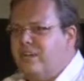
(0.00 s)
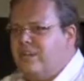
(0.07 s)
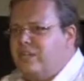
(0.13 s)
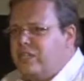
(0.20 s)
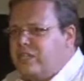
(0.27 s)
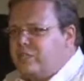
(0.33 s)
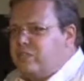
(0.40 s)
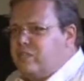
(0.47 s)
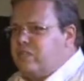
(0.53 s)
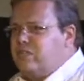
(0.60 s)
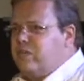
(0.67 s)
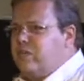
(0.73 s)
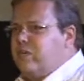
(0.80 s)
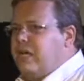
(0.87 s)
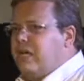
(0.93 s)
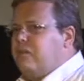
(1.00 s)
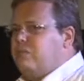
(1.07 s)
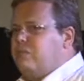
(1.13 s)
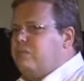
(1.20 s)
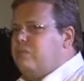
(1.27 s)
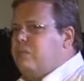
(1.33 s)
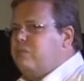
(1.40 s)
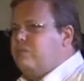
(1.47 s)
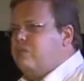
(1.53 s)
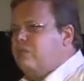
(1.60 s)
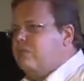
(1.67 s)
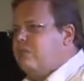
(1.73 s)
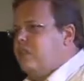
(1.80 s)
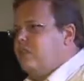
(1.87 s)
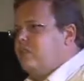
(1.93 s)
I think there's been some, uh, some
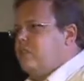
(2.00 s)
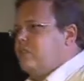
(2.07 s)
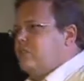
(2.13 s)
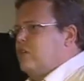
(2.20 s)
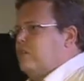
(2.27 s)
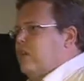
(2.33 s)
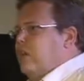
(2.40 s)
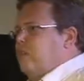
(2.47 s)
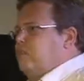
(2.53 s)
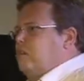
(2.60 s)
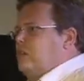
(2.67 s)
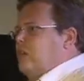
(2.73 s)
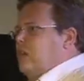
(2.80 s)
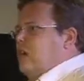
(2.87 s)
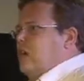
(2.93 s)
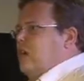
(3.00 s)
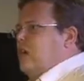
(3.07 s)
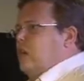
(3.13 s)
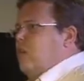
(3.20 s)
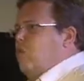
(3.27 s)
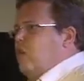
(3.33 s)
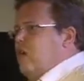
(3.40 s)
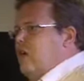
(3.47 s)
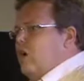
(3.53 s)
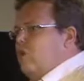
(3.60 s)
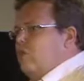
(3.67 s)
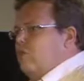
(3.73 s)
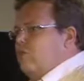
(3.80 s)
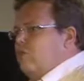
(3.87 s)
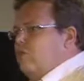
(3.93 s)
research done that some apps are only
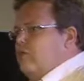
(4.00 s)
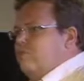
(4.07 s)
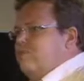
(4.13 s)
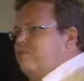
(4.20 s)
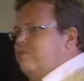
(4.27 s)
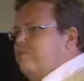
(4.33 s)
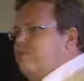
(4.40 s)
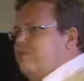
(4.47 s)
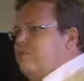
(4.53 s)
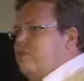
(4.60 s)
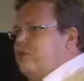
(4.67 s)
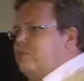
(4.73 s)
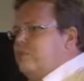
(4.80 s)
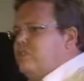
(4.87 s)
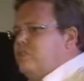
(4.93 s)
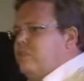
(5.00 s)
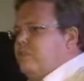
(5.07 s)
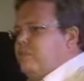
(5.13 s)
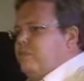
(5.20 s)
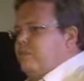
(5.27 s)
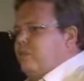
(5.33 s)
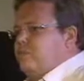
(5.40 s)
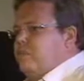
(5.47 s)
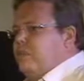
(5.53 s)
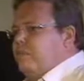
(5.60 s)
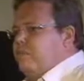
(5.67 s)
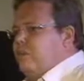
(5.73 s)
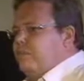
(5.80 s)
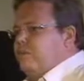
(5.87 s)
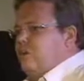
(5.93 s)
opened once every two months because
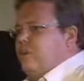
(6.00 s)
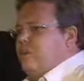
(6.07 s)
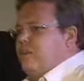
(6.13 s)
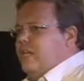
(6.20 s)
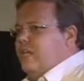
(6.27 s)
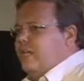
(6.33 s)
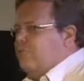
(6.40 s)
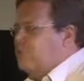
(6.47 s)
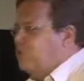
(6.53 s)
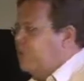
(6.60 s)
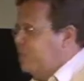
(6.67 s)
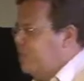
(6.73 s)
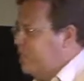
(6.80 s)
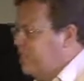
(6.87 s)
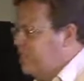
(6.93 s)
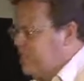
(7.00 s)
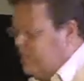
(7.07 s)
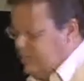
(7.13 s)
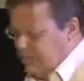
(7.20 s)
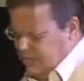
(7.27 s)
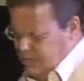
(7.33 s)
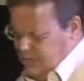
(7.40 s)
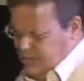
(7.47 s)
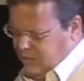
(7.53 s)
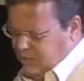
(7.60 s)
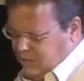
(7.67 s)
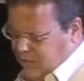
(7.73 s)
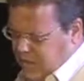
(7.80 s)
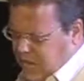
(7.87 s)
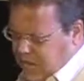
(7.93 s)
people have so many apps on their
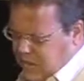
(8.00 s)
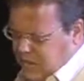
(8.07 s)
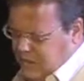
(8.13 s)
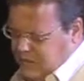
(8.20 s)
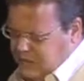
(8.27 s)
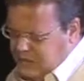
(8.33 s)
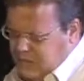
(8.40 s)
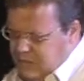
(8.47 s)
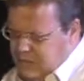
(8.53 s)
uh, on their iPad.